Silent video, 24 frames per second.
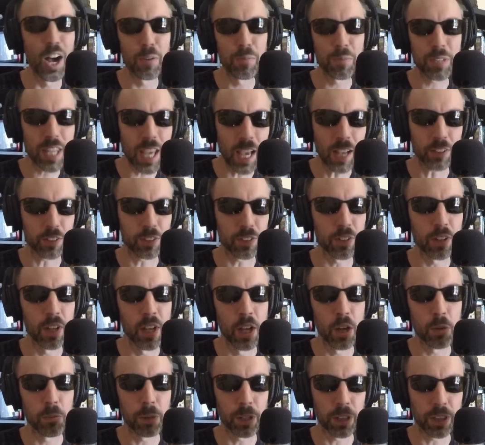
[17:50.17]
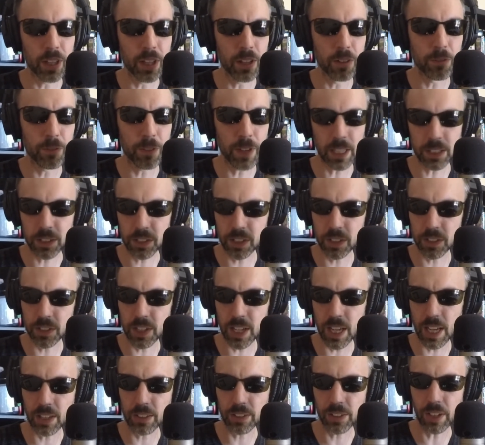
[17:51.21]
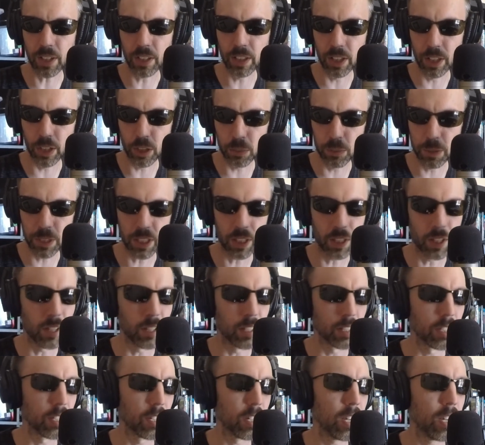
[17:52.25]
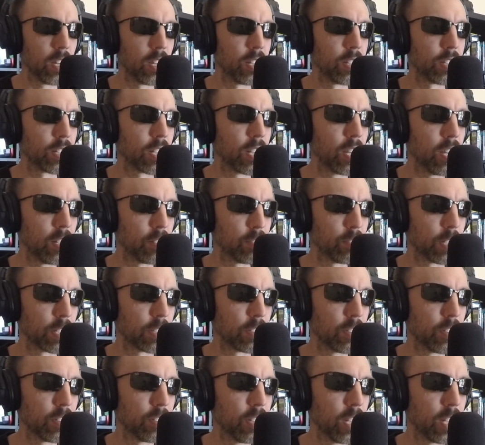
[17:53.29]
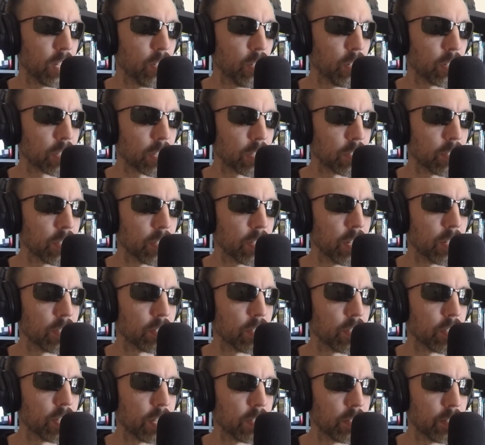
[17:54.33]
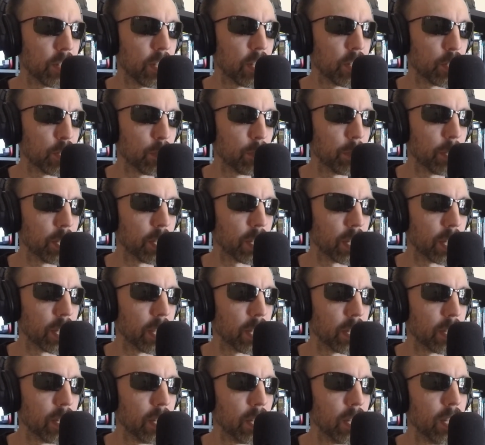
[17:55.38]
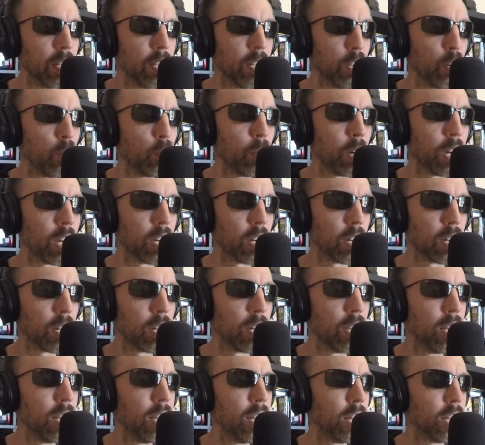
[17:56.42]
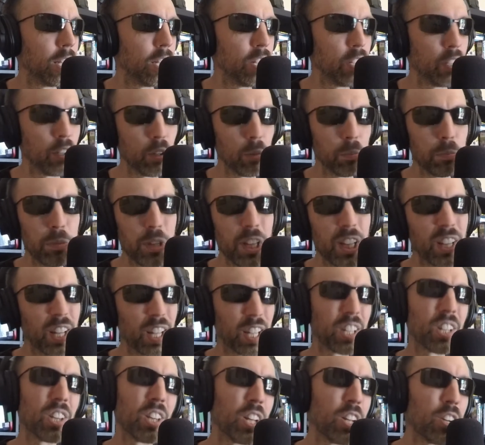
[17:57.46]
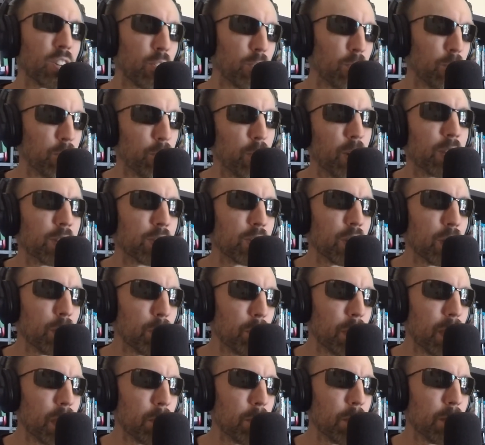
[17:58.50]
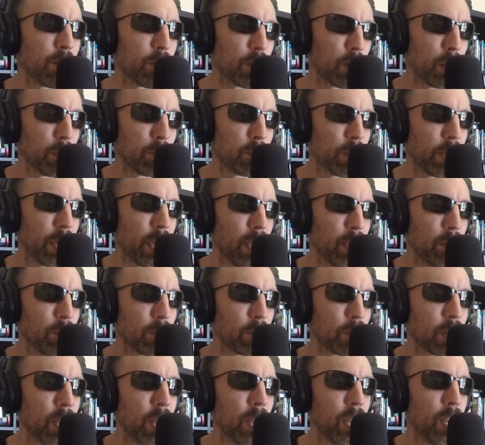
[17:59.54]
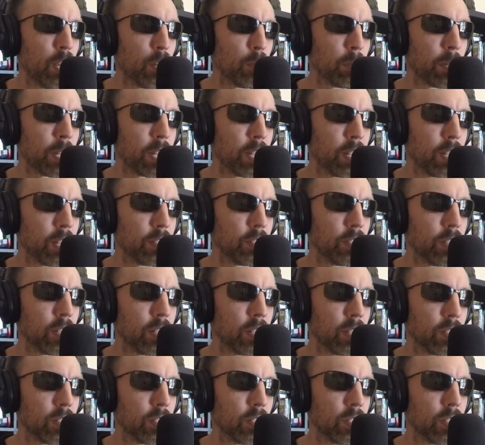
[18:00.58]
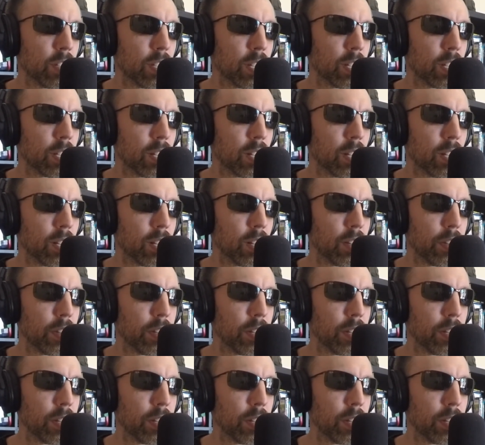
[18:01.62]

Yes, but the infection takes a little bit longer on the convicts to take hold, because there's a gestation period where you'll be like a little fuzzy maybe sometimes, but it isn't until